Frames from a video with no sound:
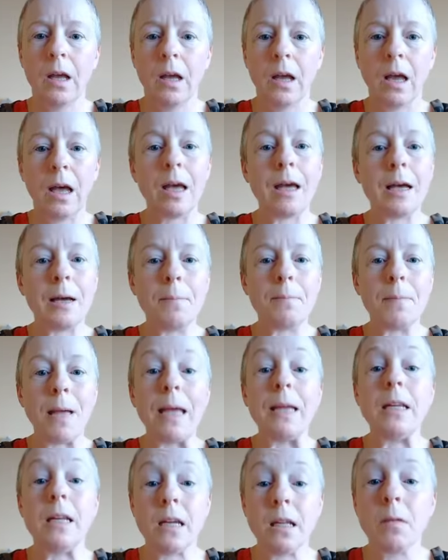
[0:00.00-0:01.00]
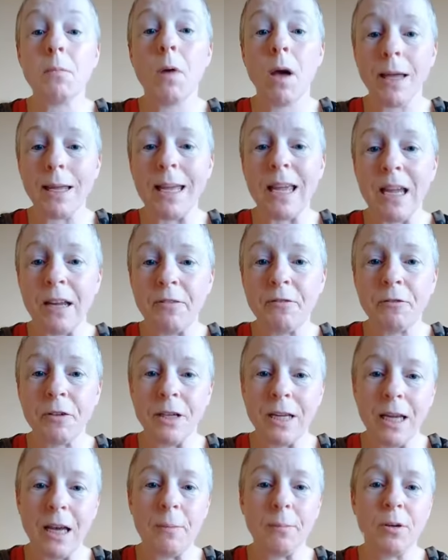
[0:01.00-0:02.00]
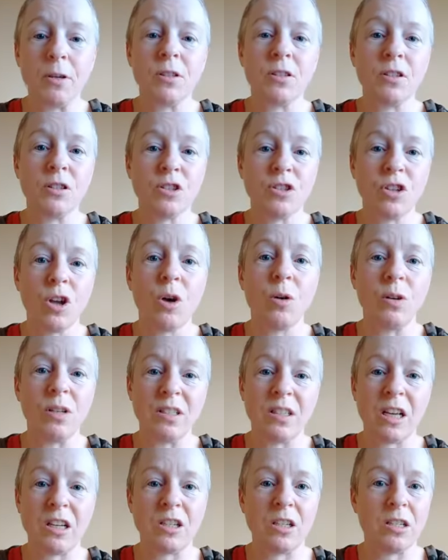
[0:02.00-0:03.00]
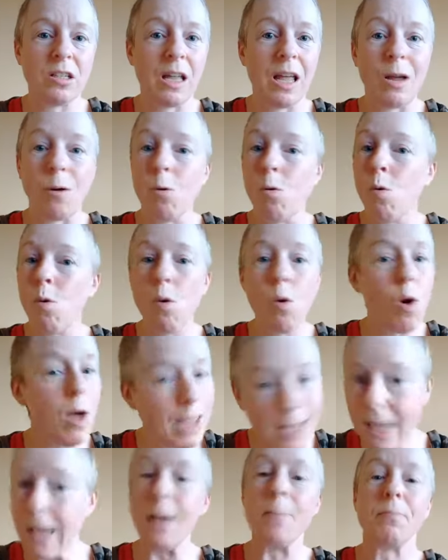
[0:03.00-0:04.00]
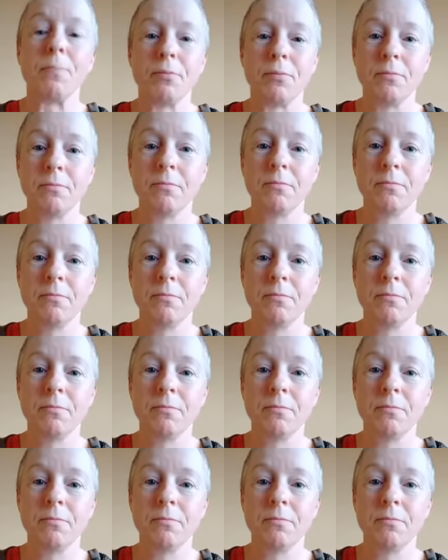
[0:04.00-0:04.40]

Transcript: And yeah, the mind can freak out because the soul is actually saying, wake up,